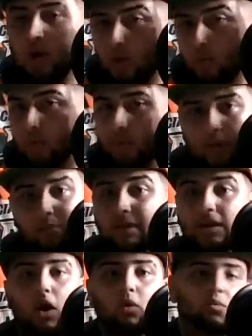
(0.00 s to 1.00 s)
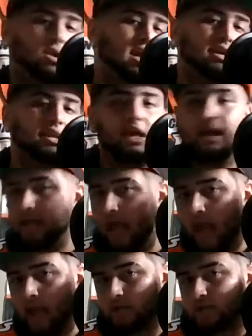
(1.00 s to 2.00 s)
like, we know we're not going to get
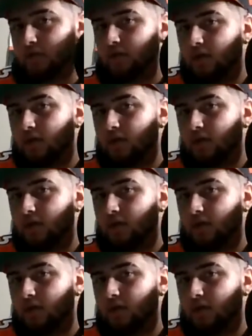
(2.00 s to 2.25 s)
gashed.